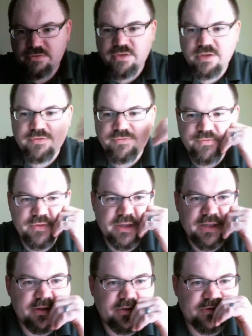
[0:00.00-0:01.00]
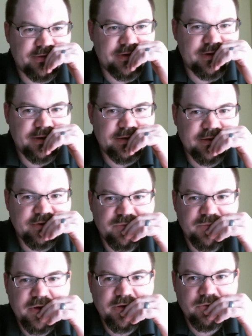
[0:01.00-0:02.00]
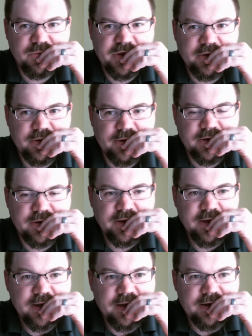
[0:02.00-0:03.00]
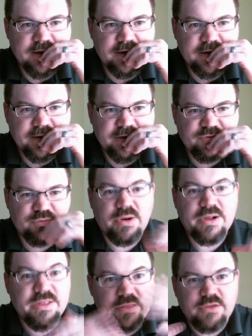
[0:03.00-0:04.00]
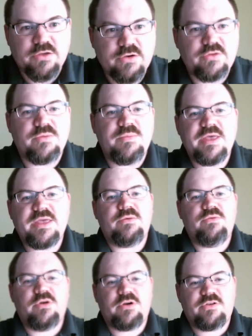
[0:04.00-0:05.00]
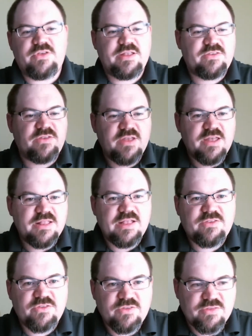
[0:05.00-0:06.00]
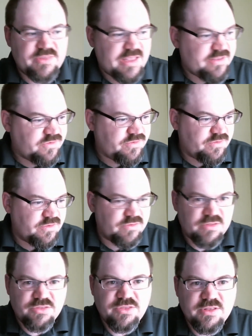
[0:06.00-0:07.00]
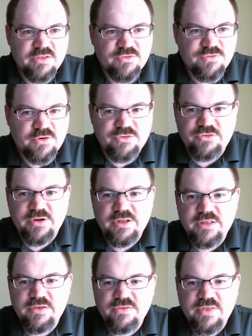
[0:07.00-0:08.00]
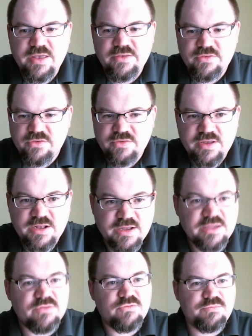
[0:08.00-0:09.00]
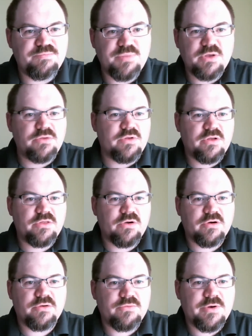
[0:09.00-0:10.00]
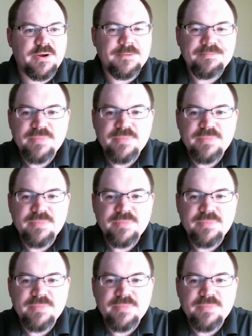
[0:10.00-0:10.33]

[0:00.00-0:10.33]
stuff, and it doesn't bother me at all. It's writing the code to make it work. So that's the thing that's frustrating these days, is that I can build all the hardware.